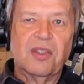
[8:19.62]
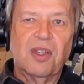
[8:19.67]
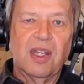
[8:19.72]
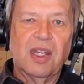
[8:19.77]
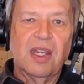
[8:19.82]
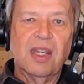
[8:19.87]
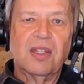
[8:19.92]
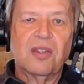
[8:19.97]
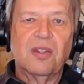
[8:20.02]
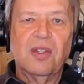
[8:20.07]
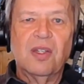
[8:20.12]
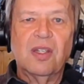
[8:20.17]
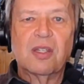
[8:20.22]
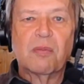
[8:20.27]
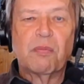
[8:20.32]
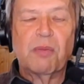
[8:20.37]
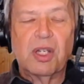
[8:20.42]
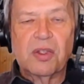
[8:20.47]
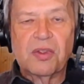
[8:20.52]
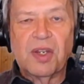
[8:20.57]
So when you're
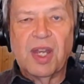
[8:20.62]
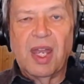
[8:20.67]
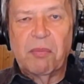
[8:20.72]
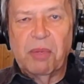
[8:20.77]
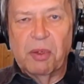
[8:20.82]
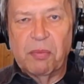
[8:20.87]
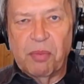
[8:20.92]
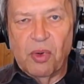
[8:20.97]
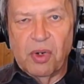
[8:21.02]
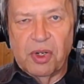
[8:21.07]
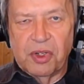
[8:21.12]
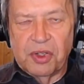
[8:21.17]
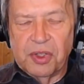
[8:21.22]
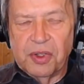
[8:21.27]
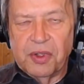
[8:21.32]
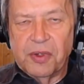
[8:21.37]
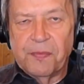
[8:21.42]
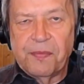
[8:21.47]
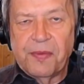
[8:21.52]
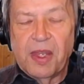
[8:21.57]
baking a cake, you may
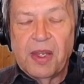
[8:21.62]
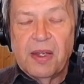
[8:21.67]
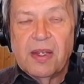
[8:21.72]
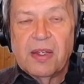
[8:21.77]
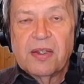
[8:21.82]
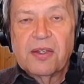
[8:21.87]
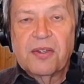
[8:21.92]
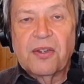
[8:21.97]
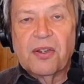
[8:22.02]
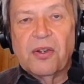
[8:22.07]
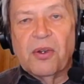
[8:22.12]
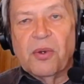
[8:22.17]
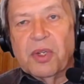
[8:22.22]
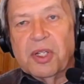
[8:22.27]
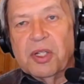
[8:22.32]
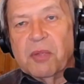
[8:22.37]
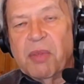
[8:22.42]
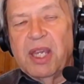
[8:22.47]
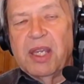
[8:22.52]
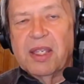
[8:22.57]
take a pinch of this, a
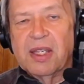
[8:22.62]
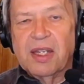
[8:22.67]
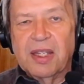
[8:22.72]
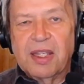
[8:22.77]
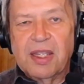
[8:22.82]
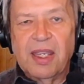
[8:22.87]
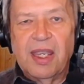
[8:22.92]
cup of that,